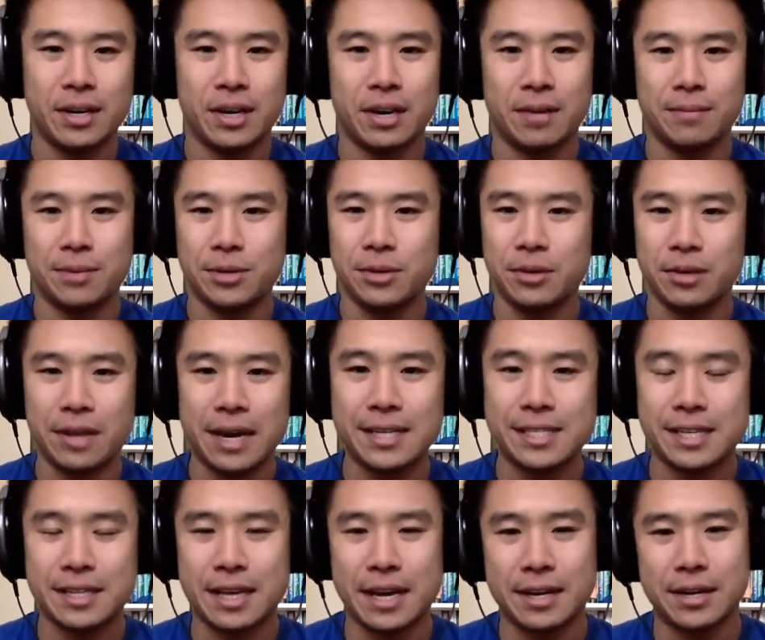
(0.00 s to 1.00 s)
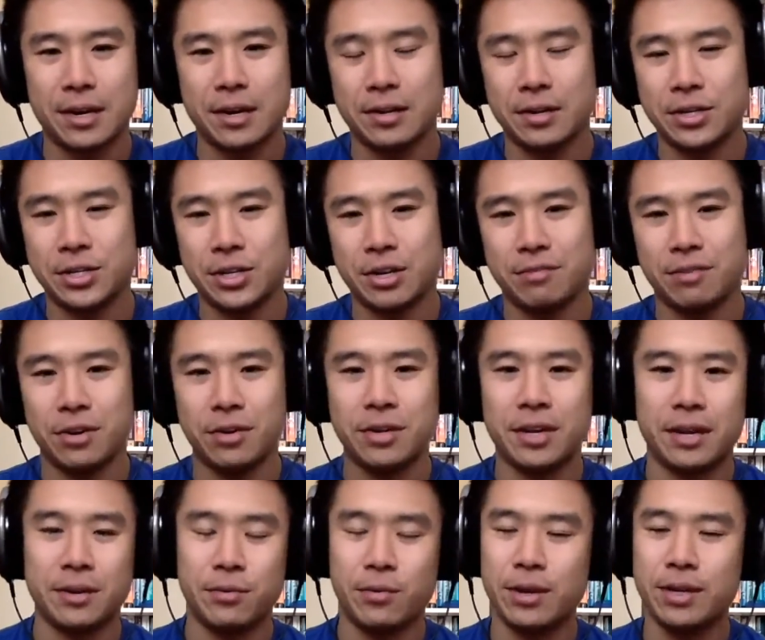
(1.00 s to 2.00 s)
utilizing that knowledge of,
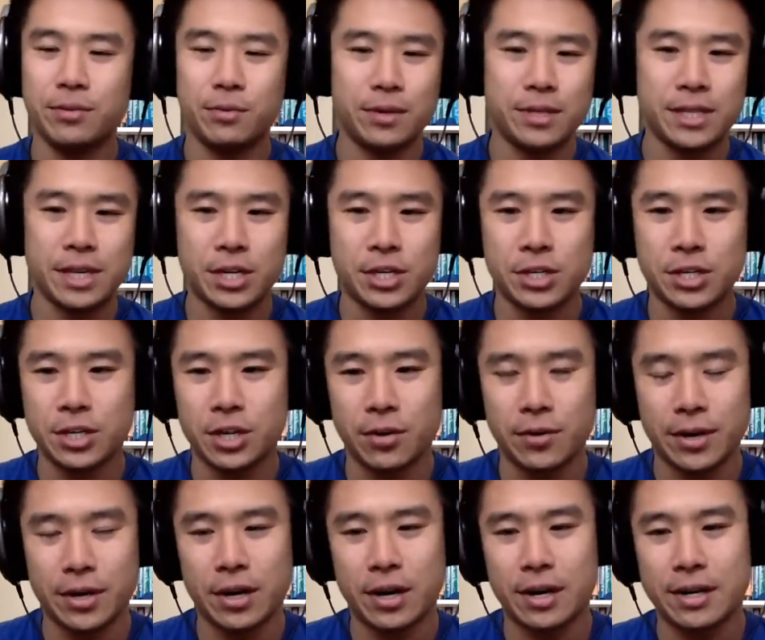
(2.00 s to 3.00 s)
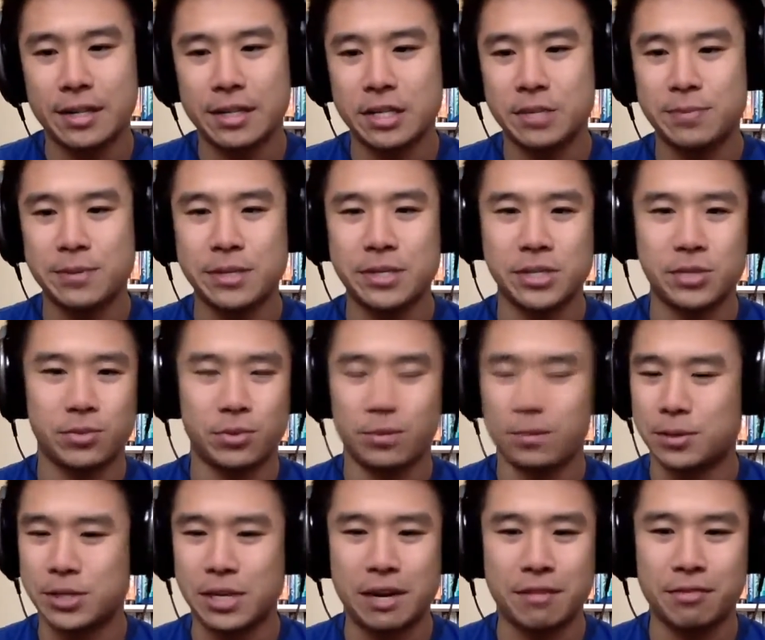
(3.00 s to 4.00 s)
okay, what's actually going on in these pieces where
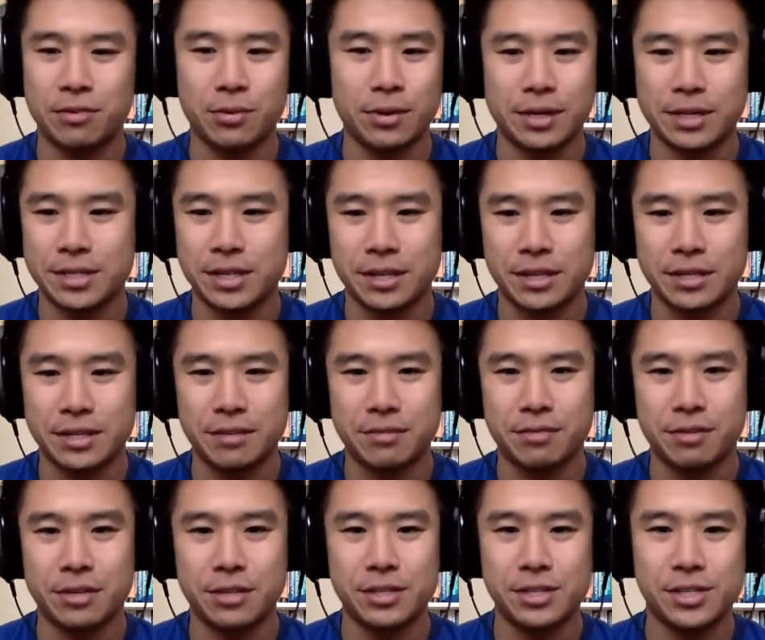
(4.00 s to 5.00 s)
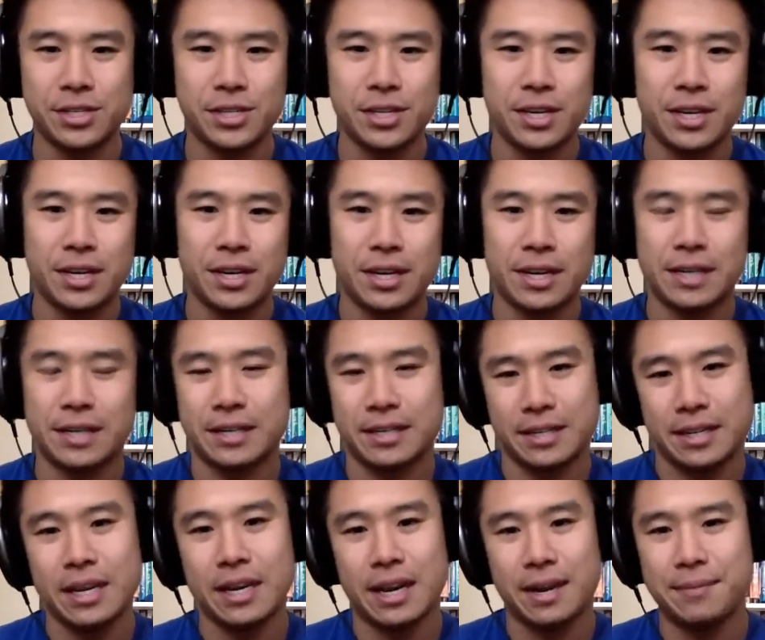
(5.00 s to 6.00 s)
almost everyone can tell the difference. And
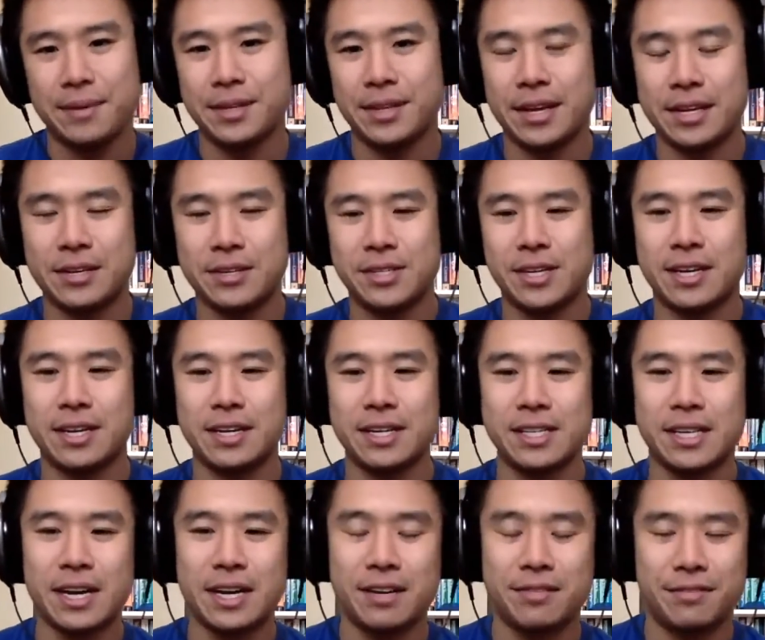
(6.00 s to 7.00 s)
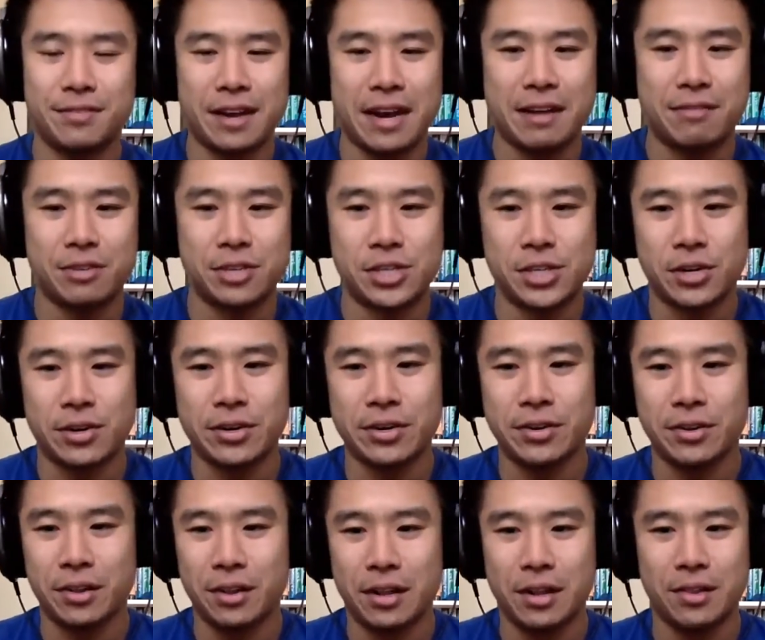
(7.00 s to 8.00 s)
yeah, I mean, like you said, it is kind of
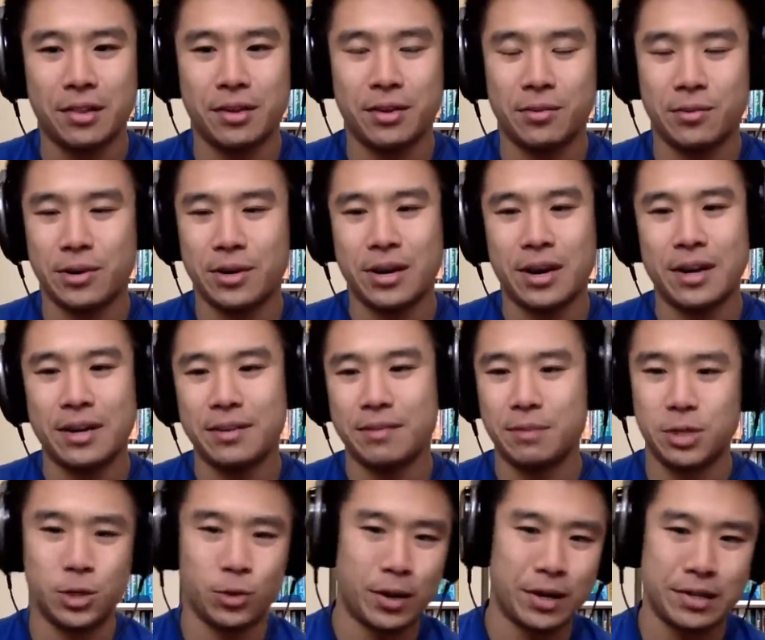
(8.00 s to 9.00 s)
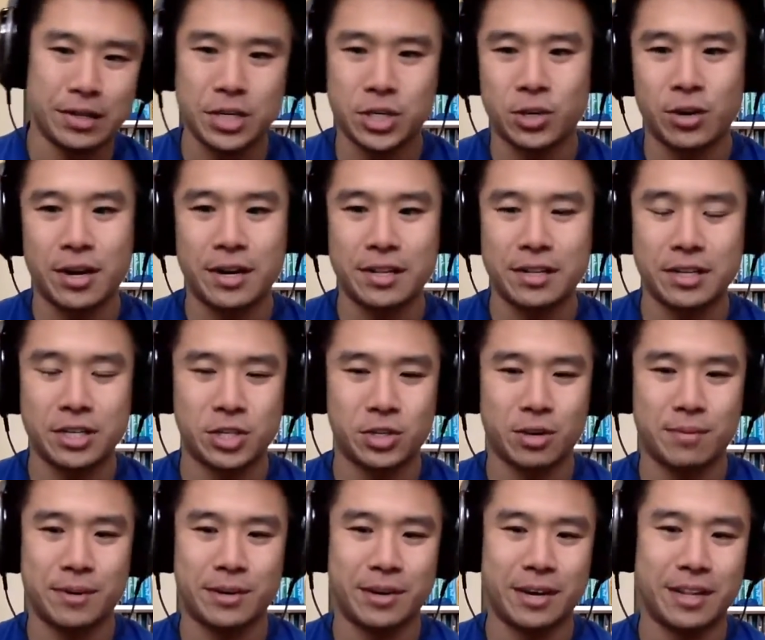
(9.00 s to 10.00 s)
adversarial, although we're not jointly training the
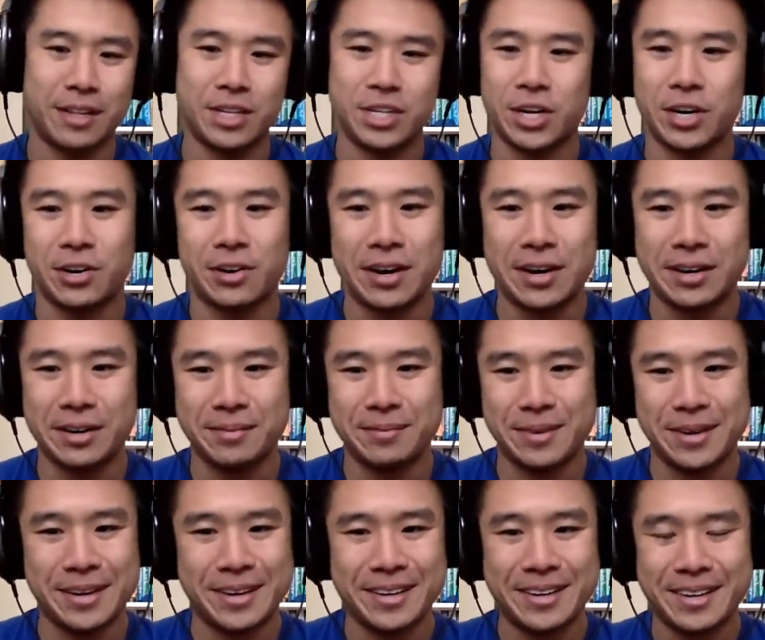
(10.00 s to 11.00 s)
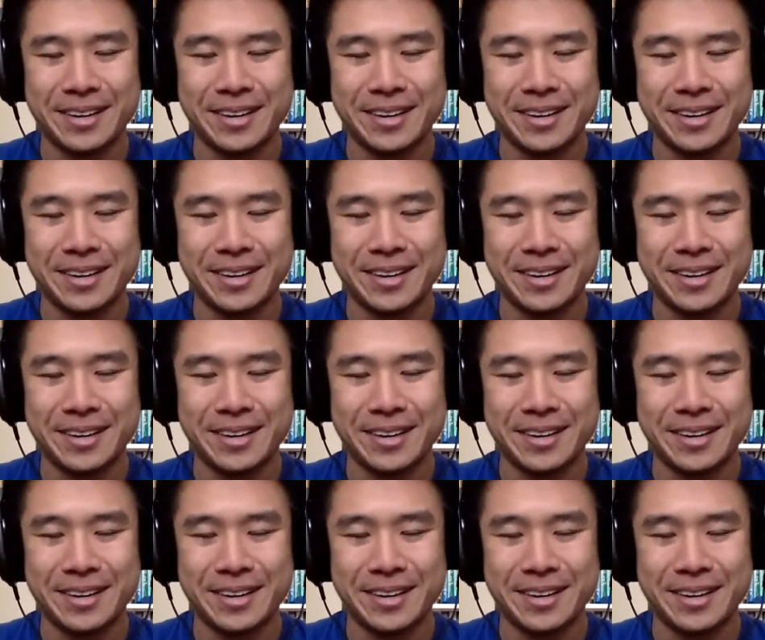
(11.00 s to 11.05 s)
discriminator and the generator. But